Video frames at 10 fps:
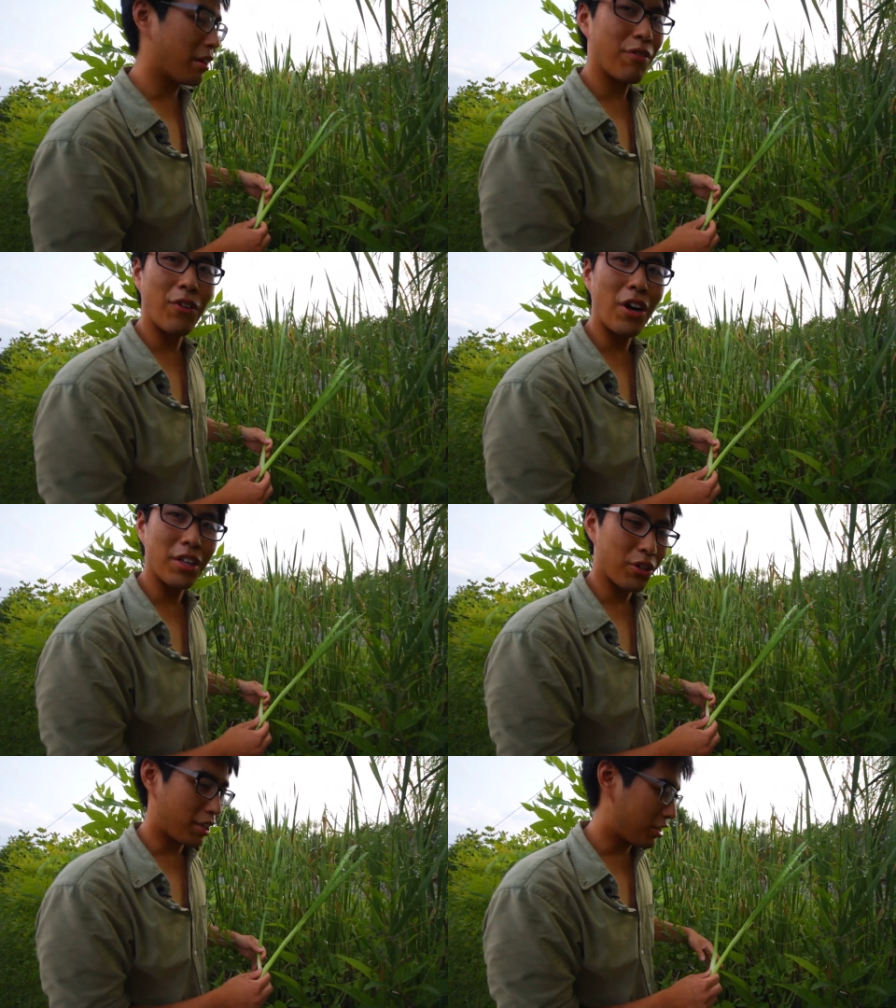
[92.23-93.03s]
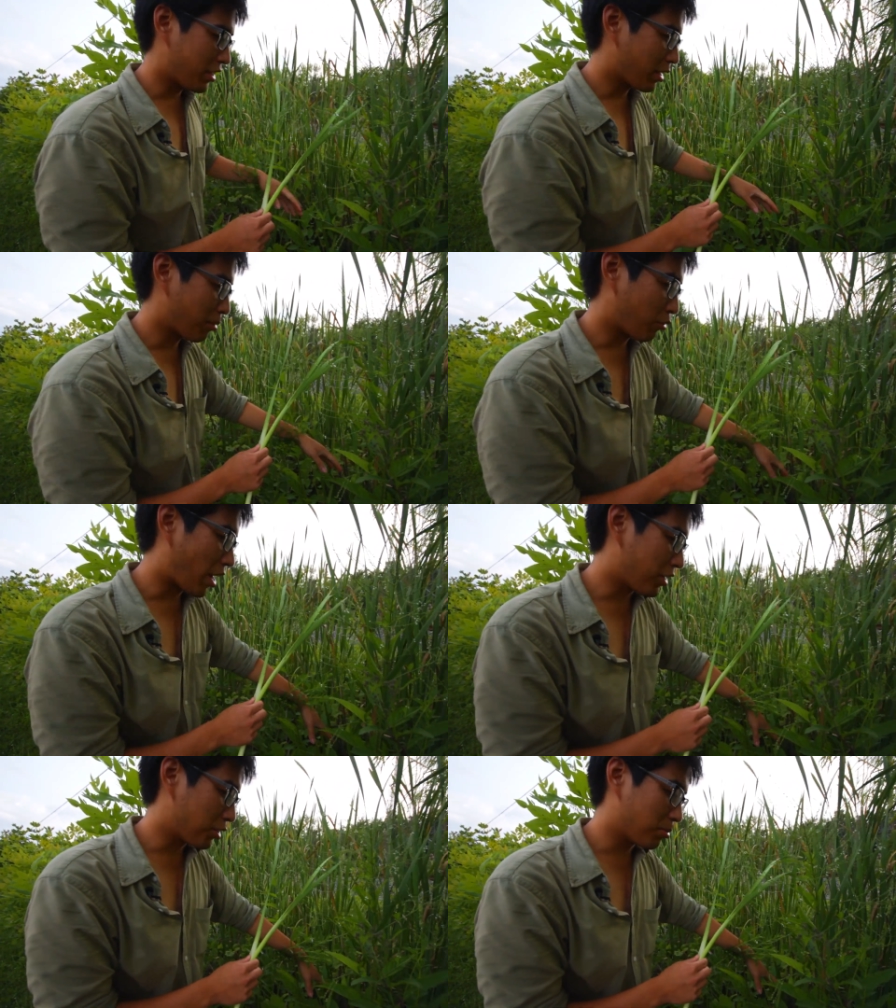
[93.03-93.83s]
in the fall, you can dig up the
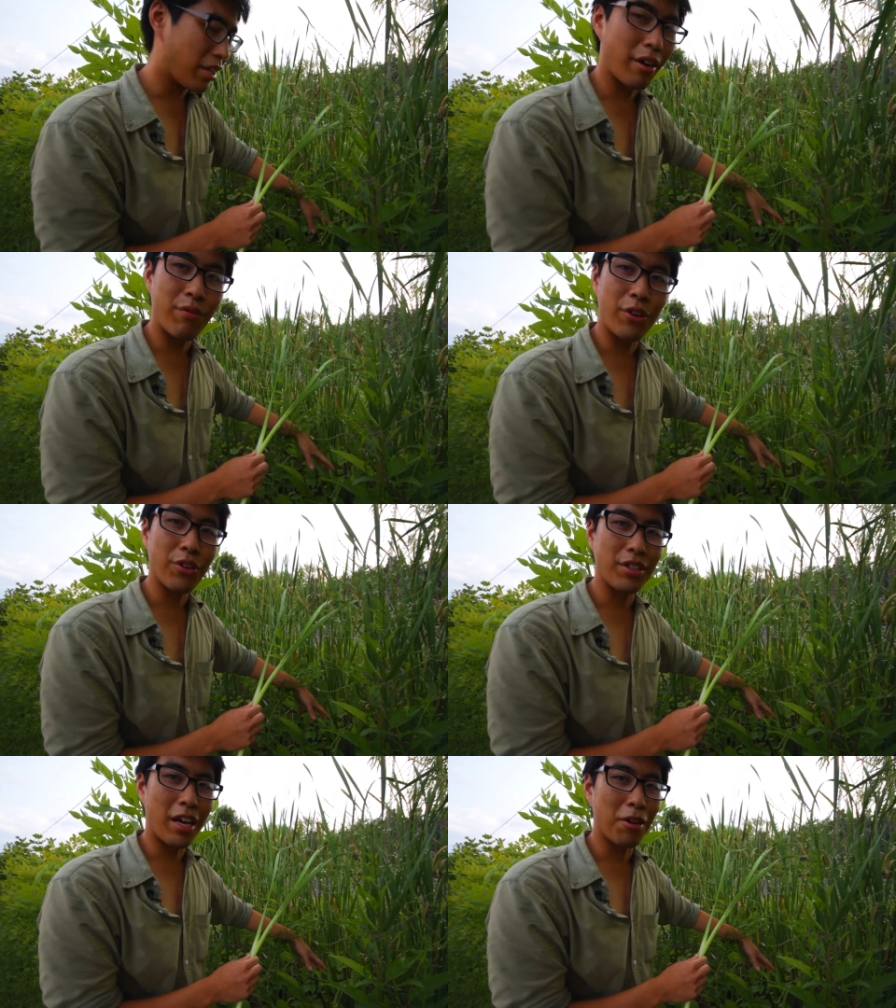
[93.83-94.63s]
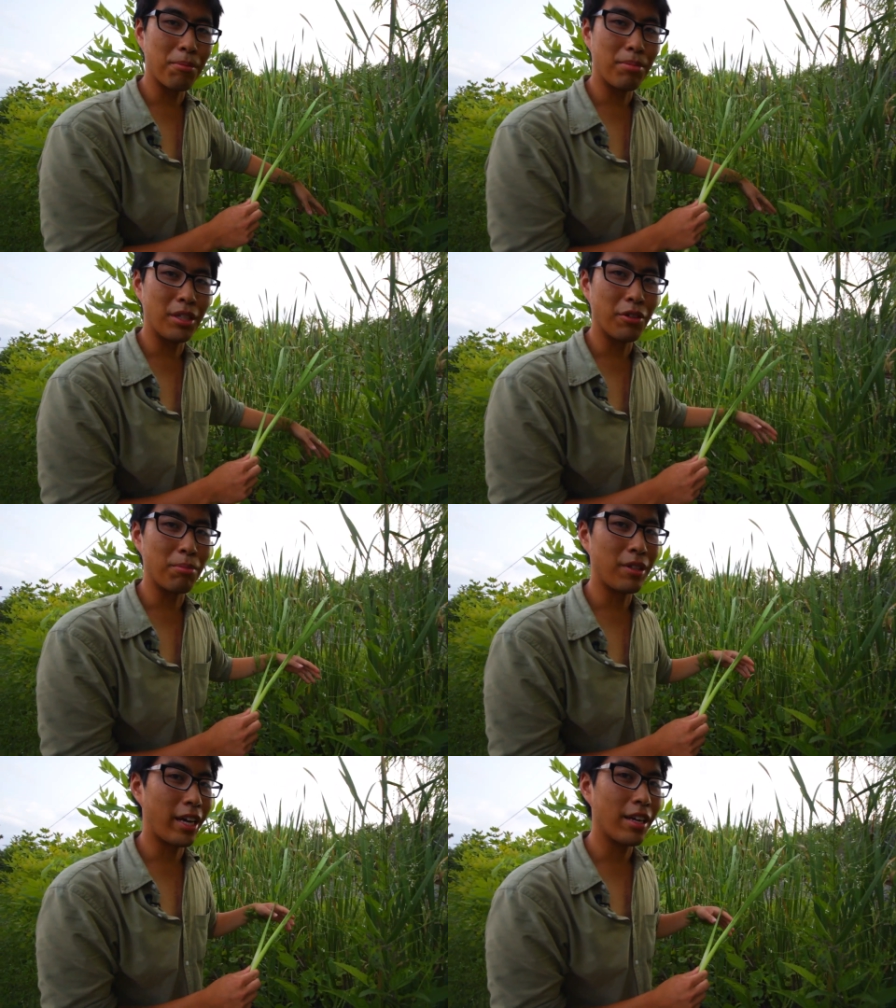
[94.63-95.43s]
rhizomes that are further down below the
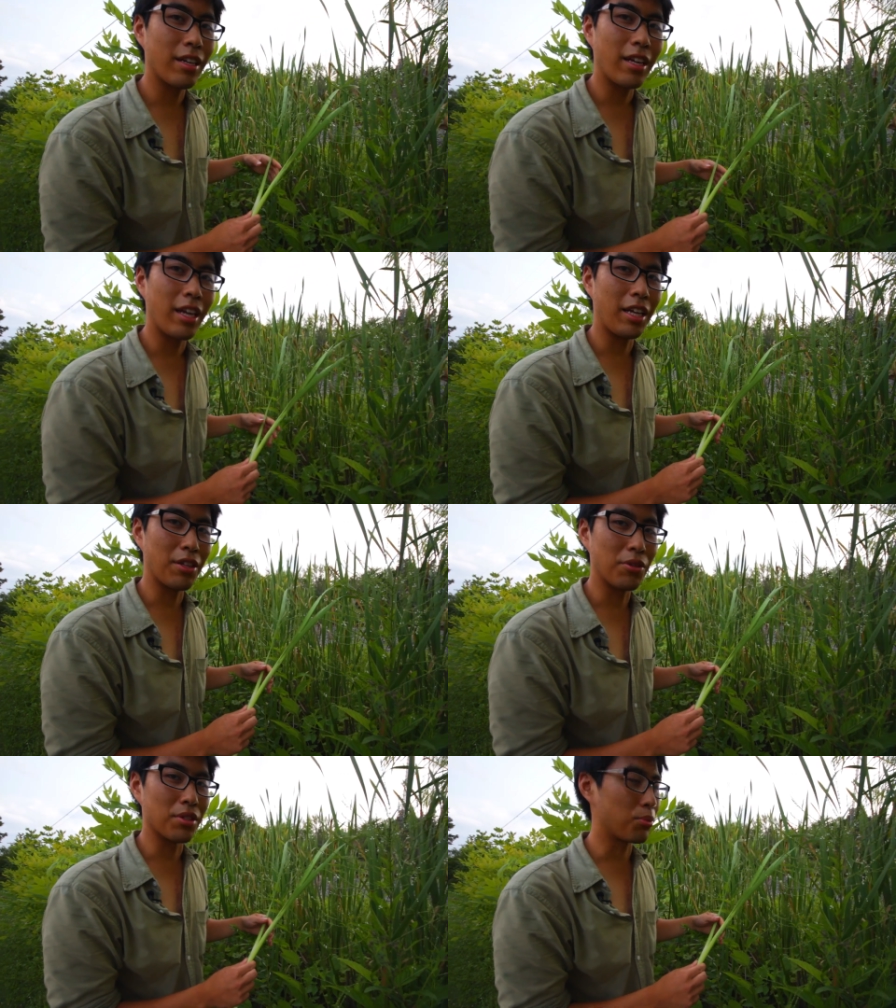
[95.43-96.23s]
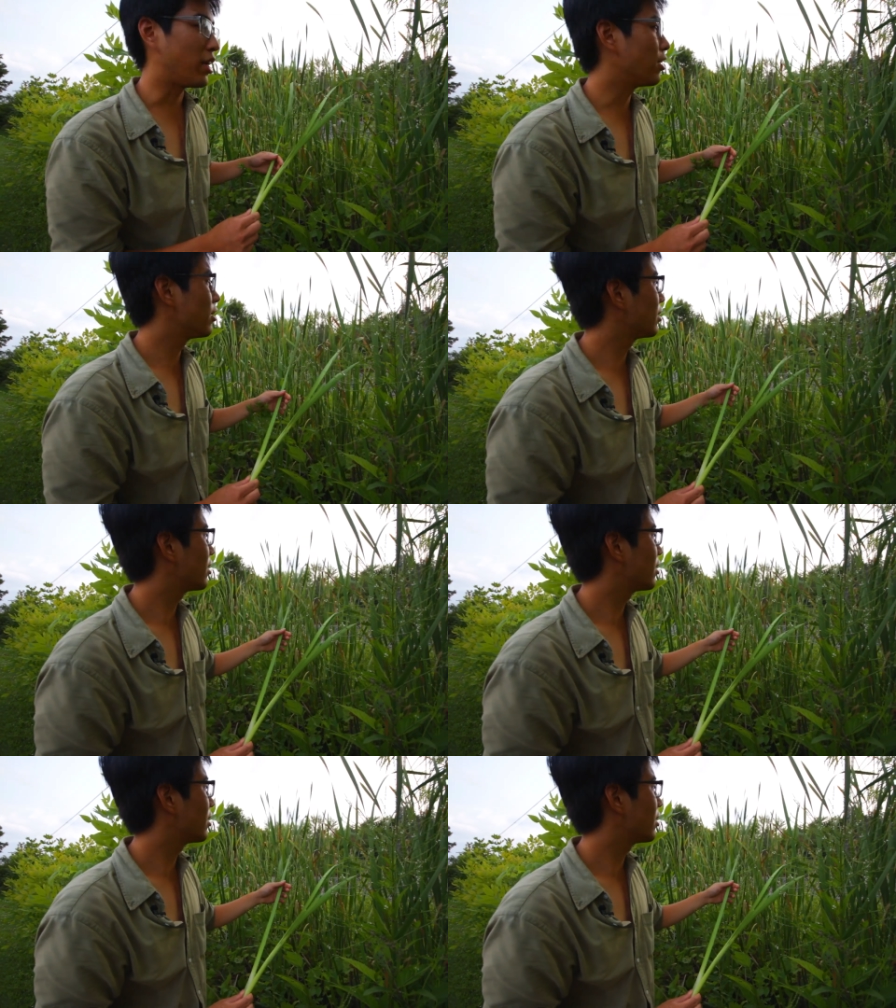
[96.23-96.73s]
plant and eat those as well.